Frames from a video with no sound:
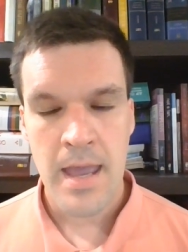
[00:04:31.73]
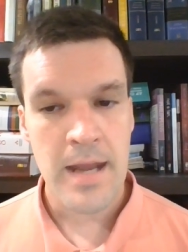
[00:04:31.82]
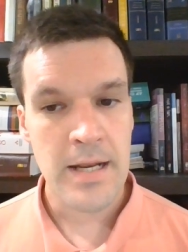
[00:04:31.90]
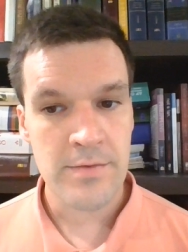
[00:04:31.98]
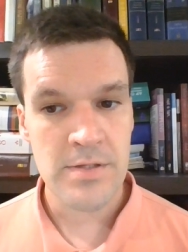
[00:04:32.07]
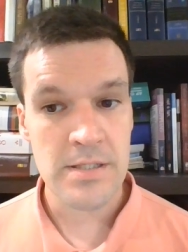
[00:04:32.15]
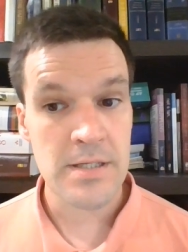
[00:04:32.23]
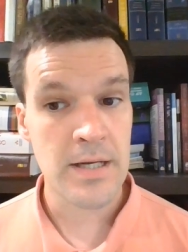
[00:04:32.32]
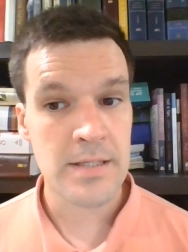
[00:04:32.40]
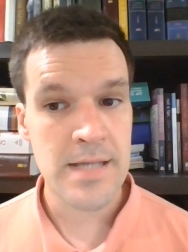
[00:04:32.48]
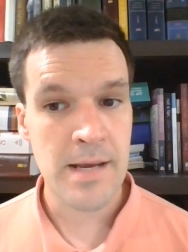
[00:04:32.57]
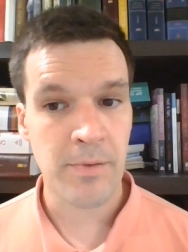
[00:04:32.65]
And it gives us an
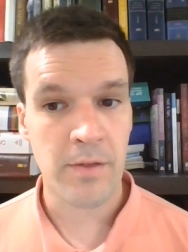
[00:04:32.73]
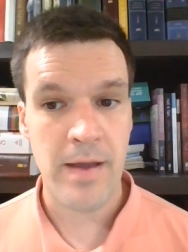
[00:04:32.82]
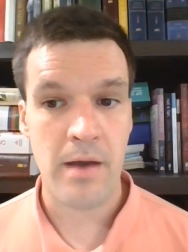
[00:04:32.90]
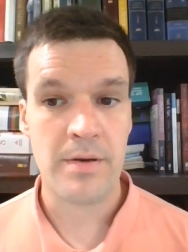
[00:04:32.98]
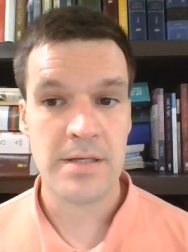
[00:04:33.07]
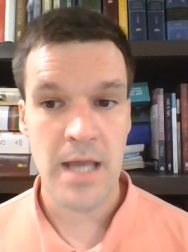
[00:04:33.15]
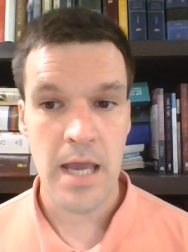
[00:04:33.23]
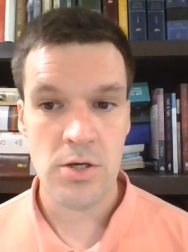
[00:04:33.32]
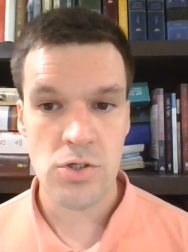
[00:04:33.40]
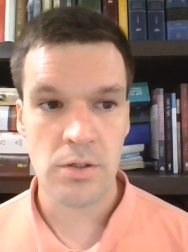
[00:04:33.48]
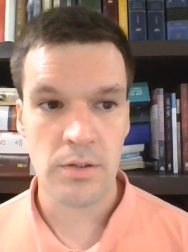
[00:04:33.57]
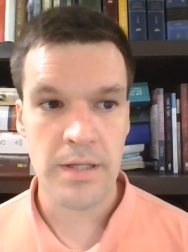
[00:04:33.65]
example of how
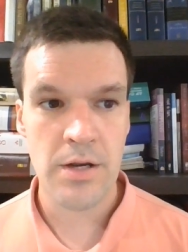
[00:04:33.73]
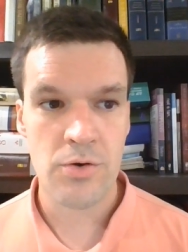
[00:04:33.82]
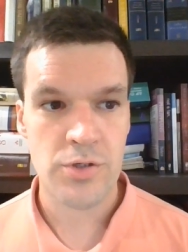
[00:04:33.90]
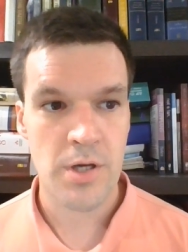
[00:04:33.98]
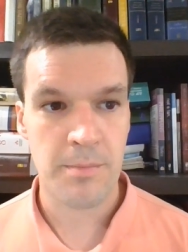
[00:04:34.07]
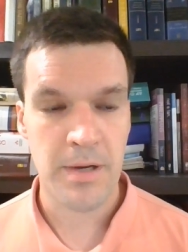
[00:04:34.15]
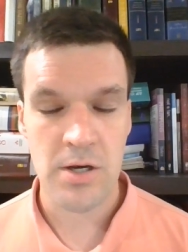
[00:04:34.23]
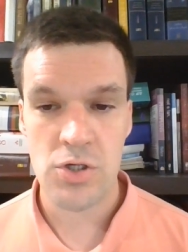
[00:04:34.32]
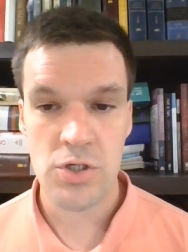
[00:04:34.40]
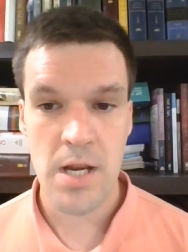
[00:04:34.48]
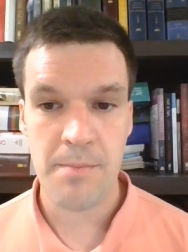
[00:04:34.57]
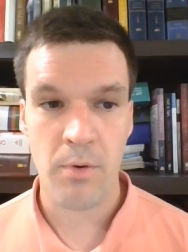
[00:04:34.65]
intentional leadership can
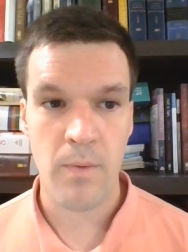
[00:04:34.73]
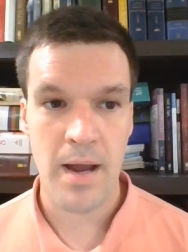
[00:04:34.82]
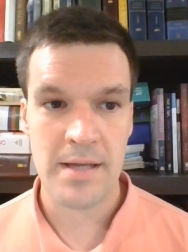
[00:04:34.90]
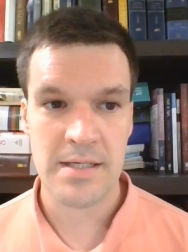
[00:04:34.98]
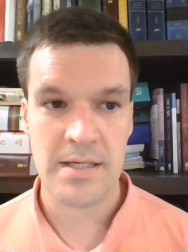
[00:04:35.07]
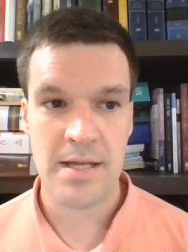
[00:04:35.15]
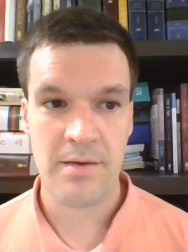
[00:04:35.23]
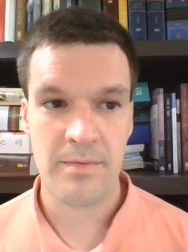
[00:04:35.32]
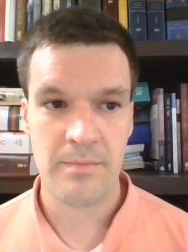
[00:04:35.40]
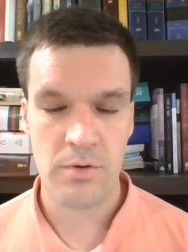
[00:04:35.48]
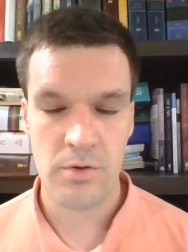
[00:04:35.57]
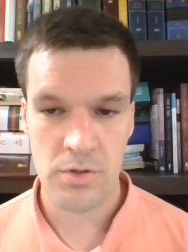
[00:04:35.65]
shape a rising
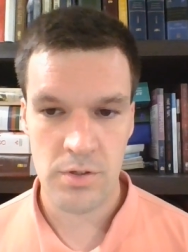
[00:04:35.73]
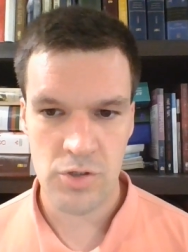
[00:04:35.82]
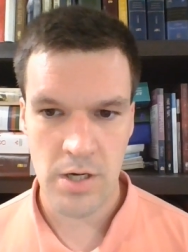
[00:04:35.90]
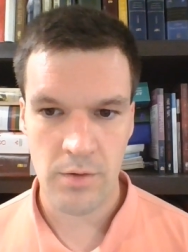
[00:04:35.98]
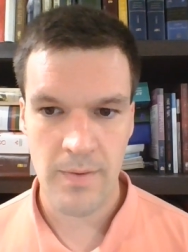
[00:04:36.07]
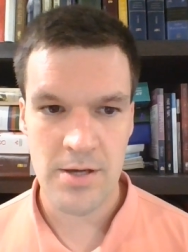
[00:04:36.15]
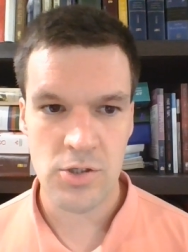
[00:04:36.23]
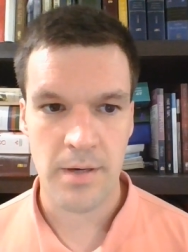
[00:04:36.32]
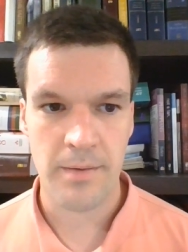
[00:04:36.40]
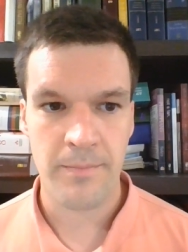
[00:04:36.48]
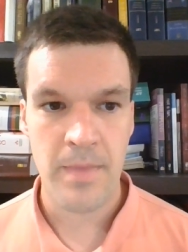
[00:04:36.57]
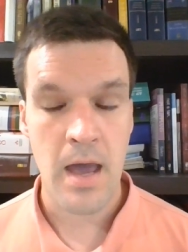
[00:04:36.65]

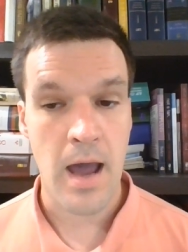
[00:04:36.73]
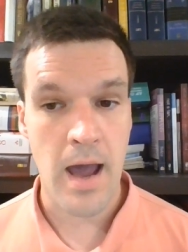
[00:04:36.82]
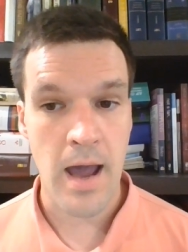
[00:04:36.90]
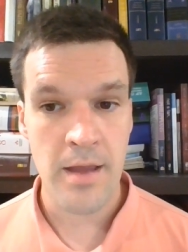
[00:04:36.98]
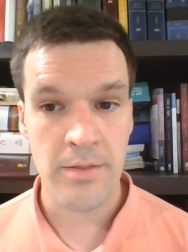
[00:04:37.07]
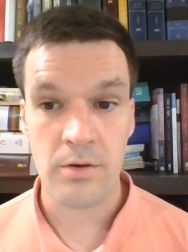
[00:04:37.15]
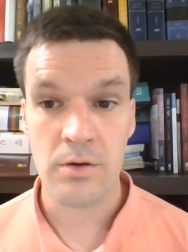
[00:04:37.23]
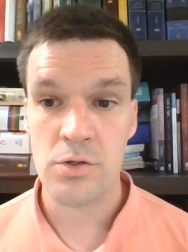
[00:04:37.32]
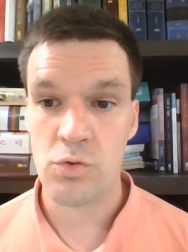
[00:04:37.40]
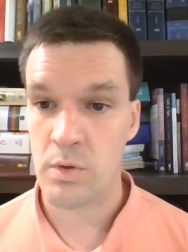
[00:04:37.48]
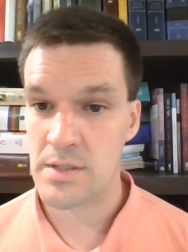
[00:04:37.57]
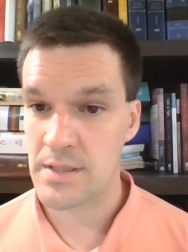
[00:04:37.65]
generation, either
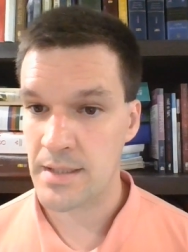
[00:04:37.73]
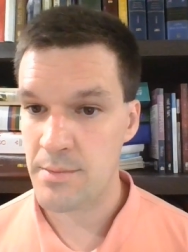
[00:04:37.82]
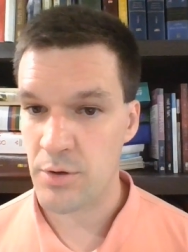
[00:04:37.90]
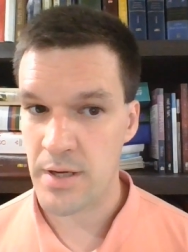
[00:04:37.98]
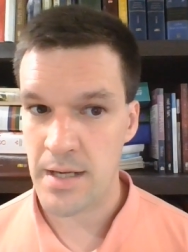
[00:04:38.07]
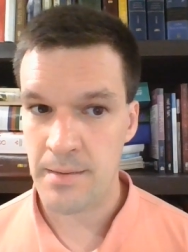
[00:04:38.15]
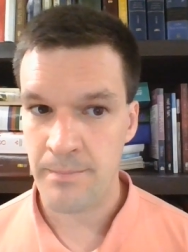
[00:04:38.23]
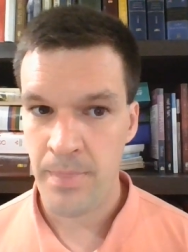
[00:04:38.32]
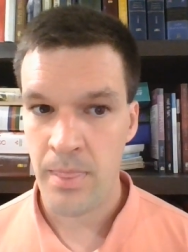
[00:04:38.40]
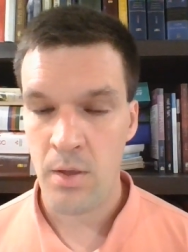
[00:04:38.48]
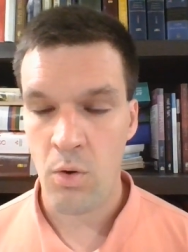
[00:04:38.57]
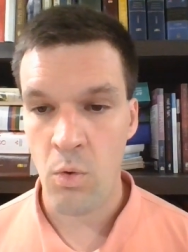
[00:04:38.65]
towards liberty
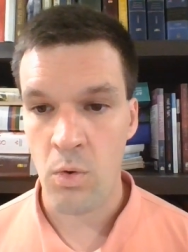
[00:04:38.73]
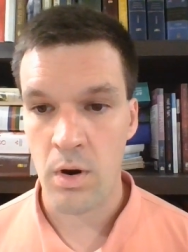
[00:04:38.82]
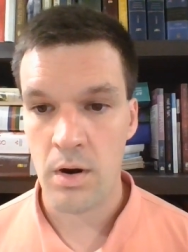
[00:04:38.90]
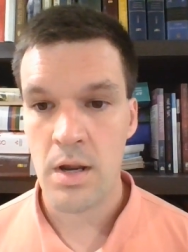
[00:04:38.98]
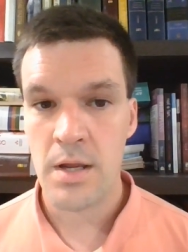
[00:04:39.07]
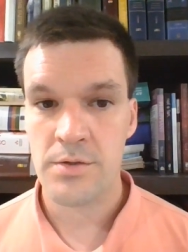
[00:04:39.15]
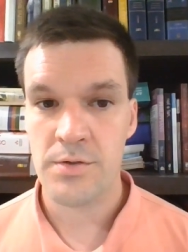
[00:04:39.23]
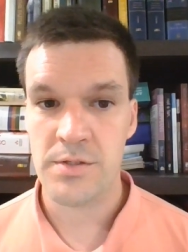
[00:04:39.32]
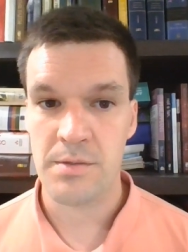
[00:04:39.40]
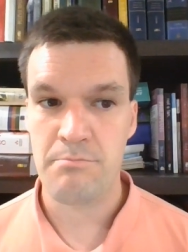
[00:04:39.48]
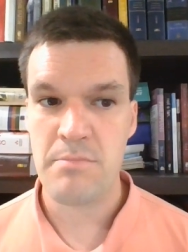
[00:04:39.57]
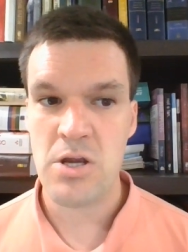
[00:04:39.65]
or to
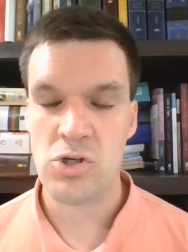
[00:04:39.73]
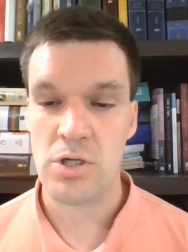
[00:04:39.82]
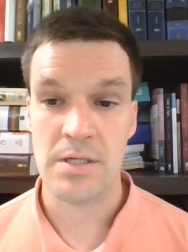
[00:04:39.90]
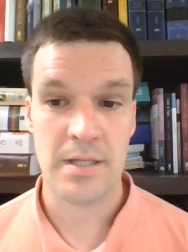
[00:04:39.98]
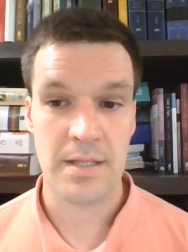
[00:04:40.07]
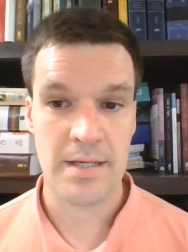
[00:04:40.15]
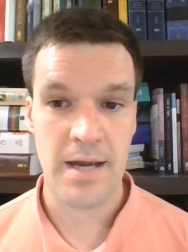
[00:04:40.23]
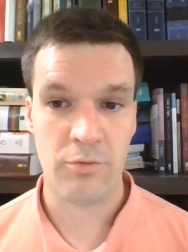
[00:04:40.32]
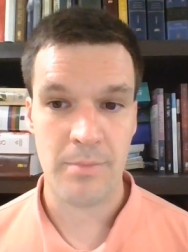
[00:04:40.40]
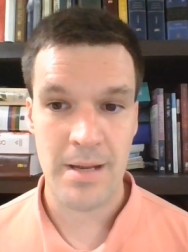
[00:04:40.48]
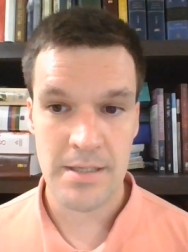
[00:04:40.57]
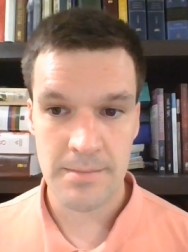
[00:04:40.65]
submission to the
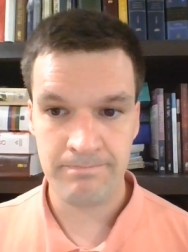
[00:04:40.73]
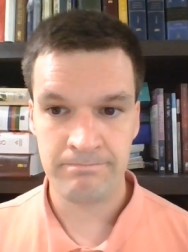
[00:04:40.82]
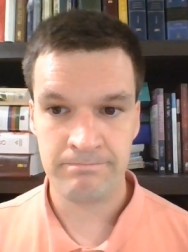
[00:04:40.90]
government.